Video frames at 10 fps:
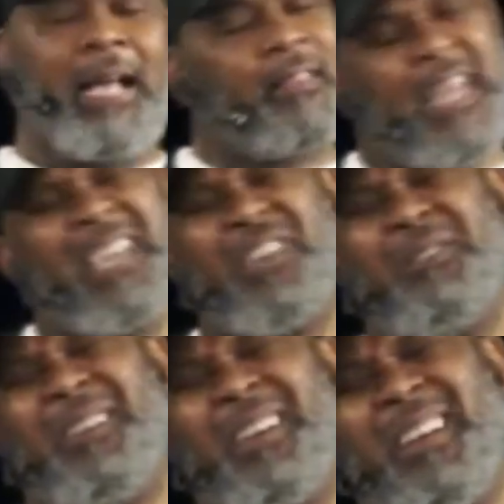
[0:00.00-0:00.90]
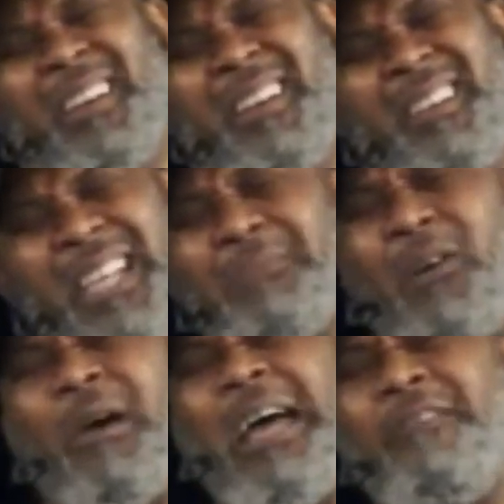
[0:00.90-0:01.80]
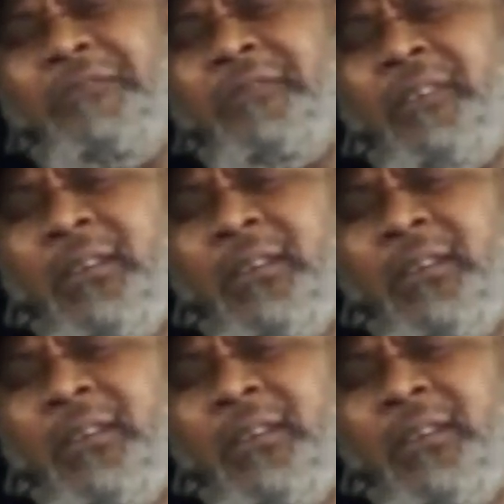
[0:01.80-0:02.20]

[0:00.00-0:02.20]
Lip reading: I thank you that my wife